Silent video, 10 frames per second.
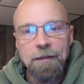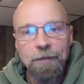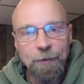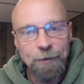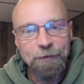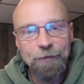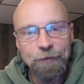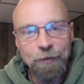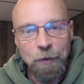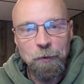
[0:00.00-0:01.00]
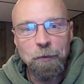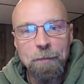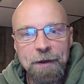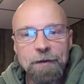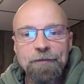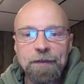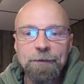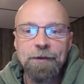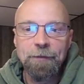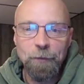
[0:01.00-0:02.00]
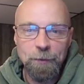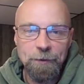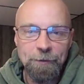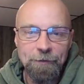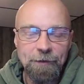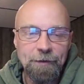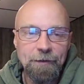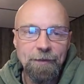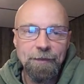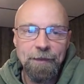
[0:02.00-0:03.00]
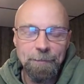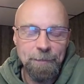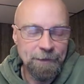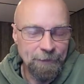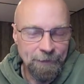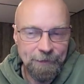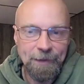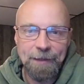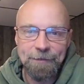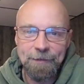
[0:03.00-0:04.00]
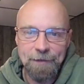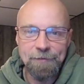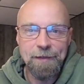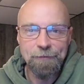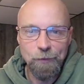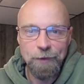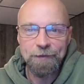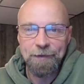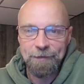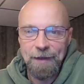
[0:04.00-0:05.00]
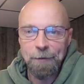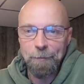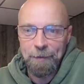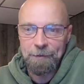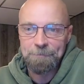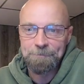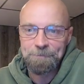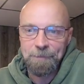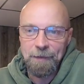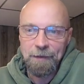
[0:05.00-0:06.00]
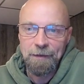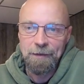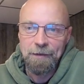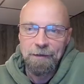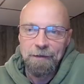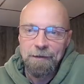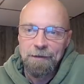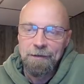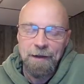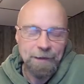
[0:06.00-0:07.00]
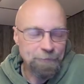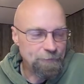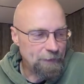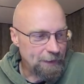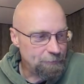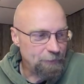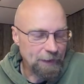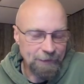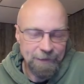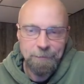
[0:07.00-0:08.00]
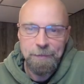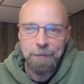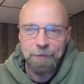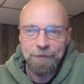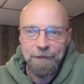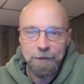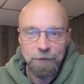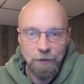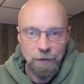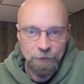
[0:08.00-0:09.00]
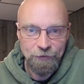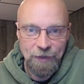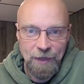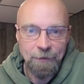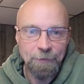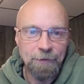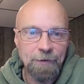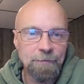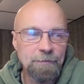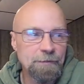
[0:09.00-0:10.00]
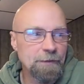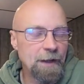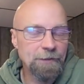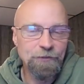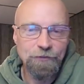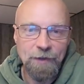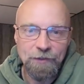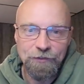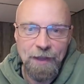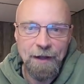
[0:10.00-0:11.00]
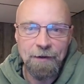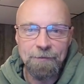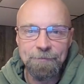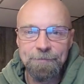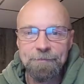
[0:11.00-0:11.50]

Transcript: There is no better feeling in the world than being disconnected after that 46-hour pump. I'd finally be able to take a long shower. I'd stretch out.